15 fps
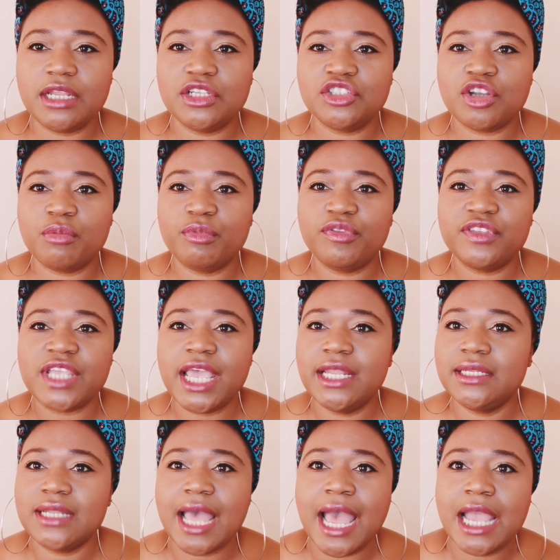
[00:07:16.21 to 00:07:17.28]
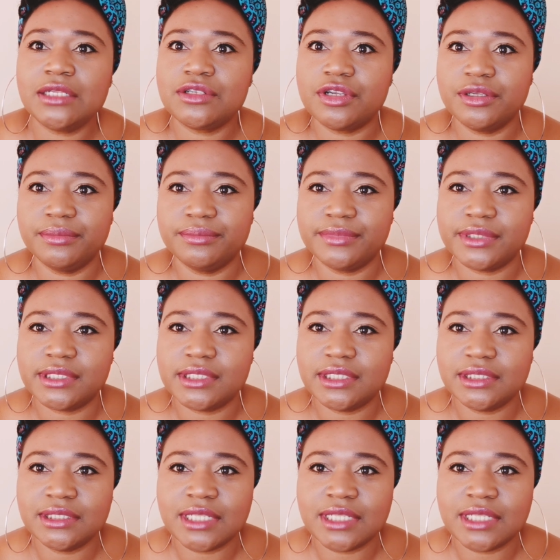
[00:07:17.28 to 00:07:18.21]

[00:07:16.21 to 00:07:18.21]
the shop with 10 items